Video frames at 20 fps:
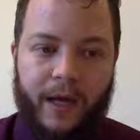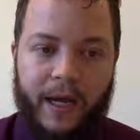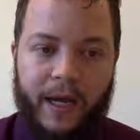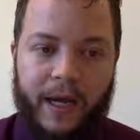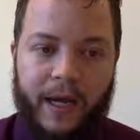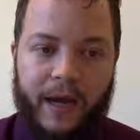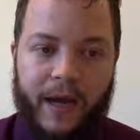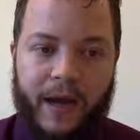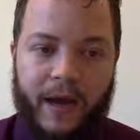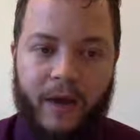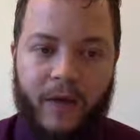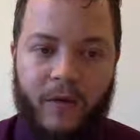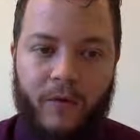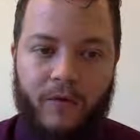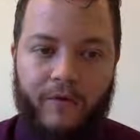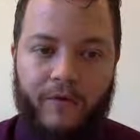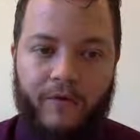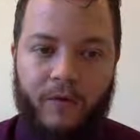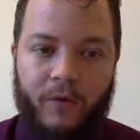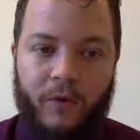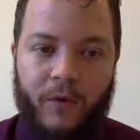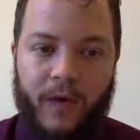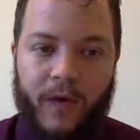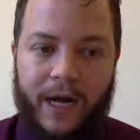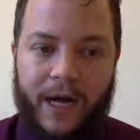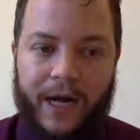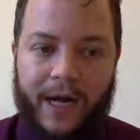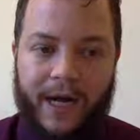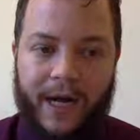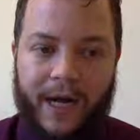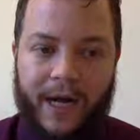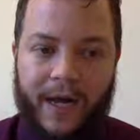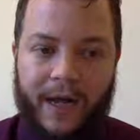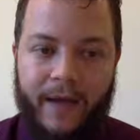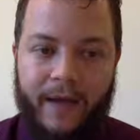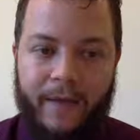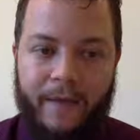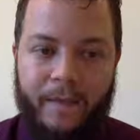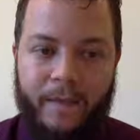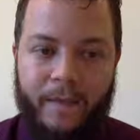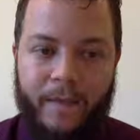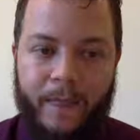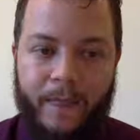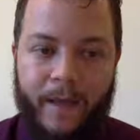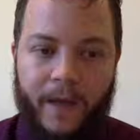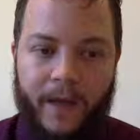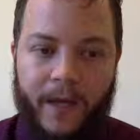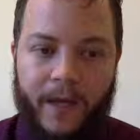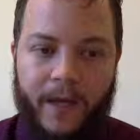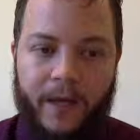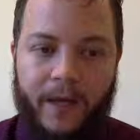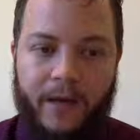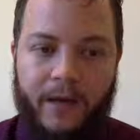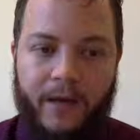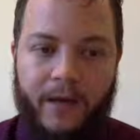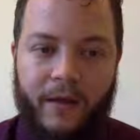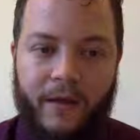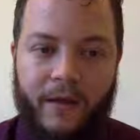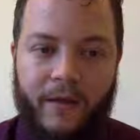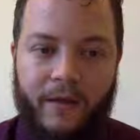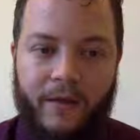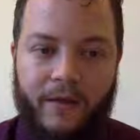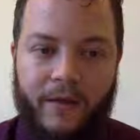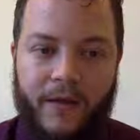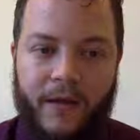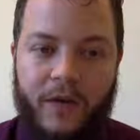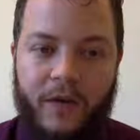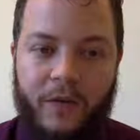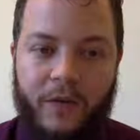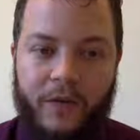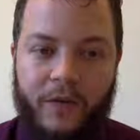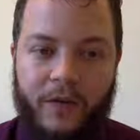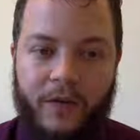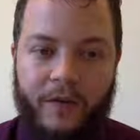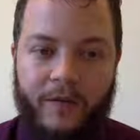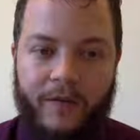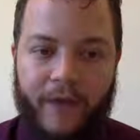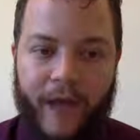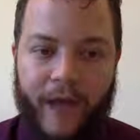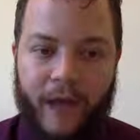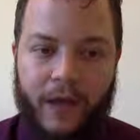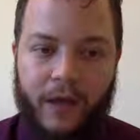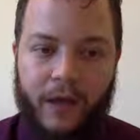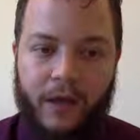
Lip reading: And now for I in the sequence of x.